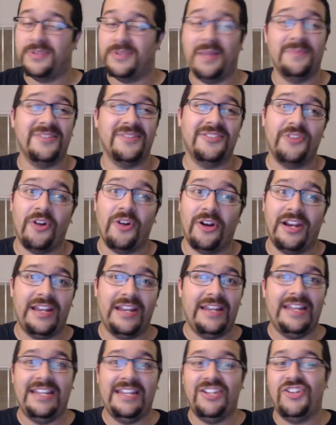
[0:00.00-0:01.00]
I'm
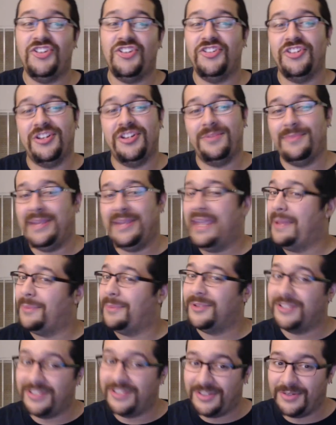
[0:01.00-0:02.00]
sorry. He shouldn't be
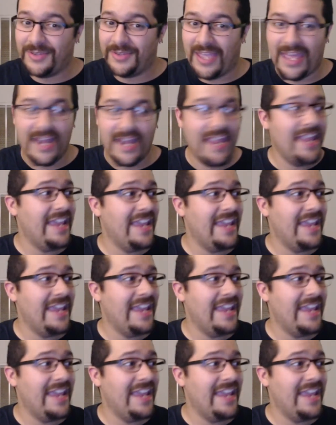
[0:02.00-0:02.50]
able to do that.